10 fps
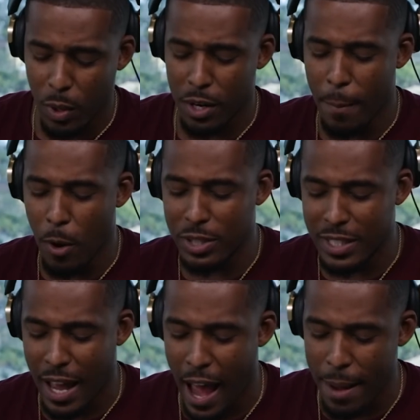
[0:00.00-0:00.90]
it's one of the
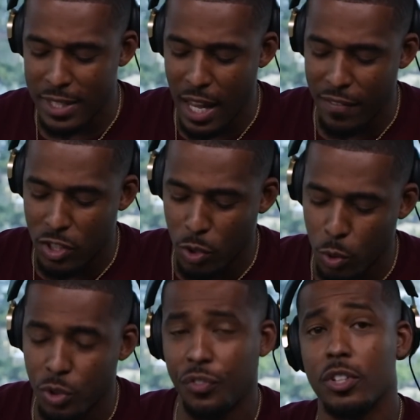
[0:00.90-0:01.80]
most time-saving
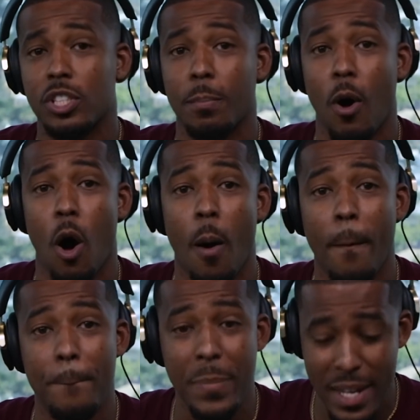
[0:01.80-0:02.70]
tools for
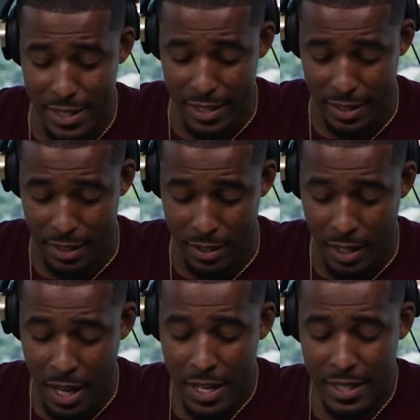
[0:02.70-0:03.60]
small
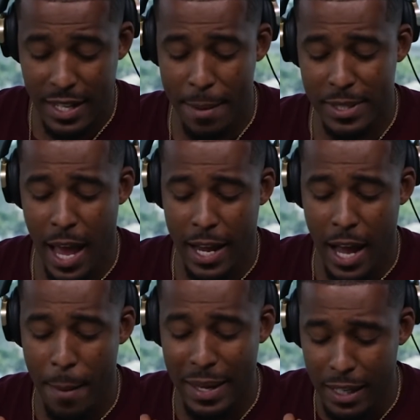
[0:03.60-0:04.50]
businesses.
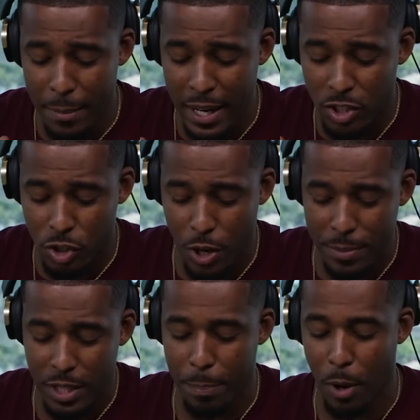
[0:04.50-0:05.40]
Stamps.com eliminates
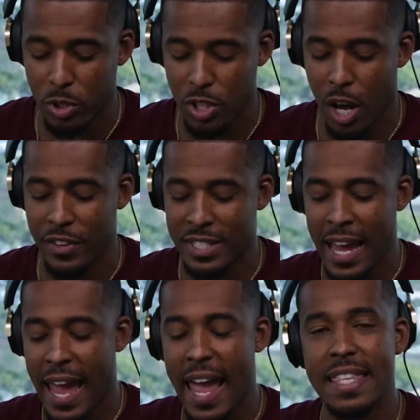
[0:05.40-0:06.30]
trips to the post office
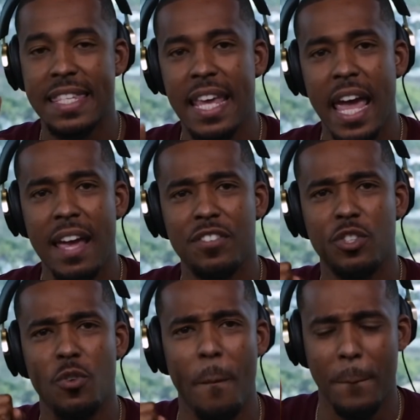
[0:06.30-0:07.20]
and
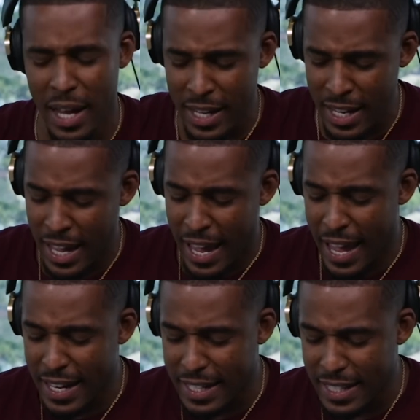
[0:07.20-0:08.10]
saves you money
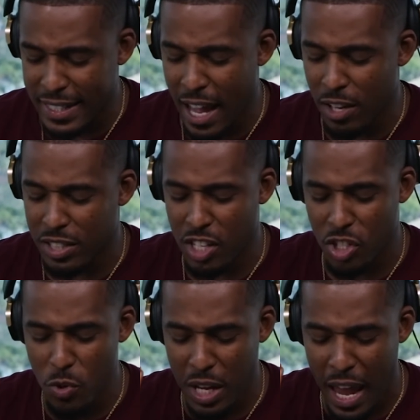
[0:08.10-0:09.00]
and discounts
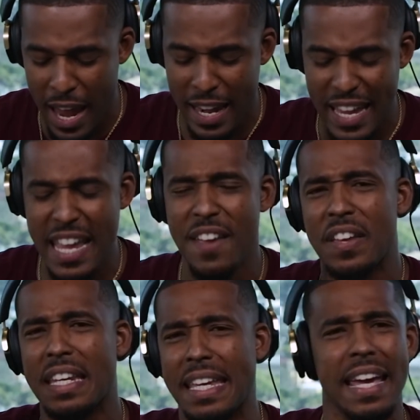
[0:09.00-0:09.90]
that you can't even